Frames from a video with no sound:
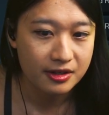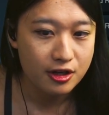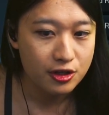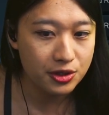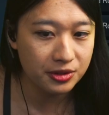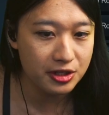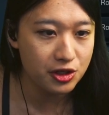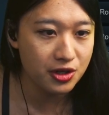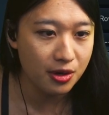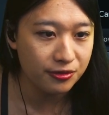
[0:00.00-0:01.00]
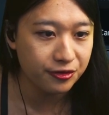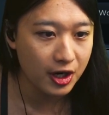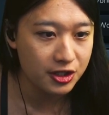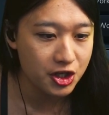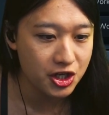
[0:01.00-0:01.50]
So there's no
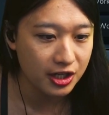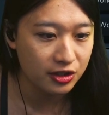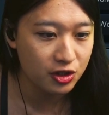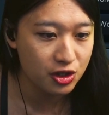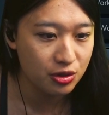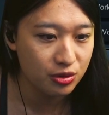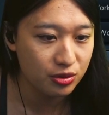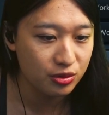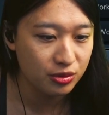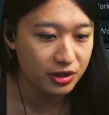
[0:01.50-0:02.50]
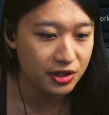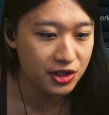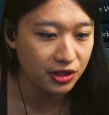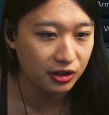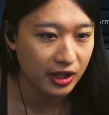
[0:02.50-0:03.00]
function to
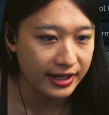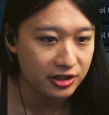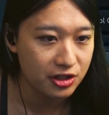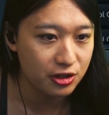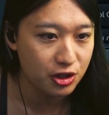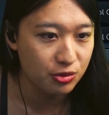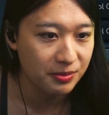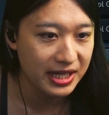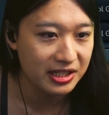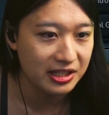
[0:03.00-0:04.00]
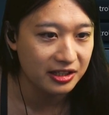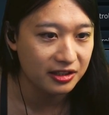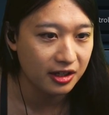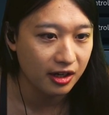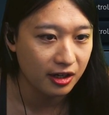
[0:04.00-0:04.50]
select to make it
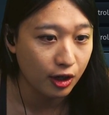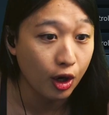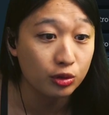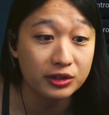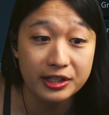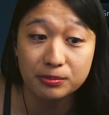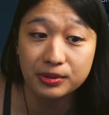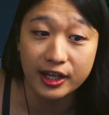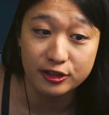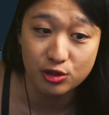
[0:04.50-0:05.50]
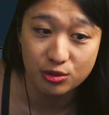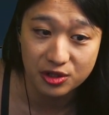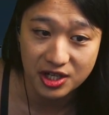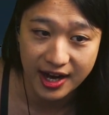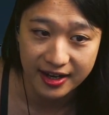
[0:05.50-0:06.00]
only apply to
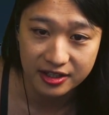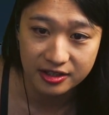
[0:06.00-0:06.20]
attack.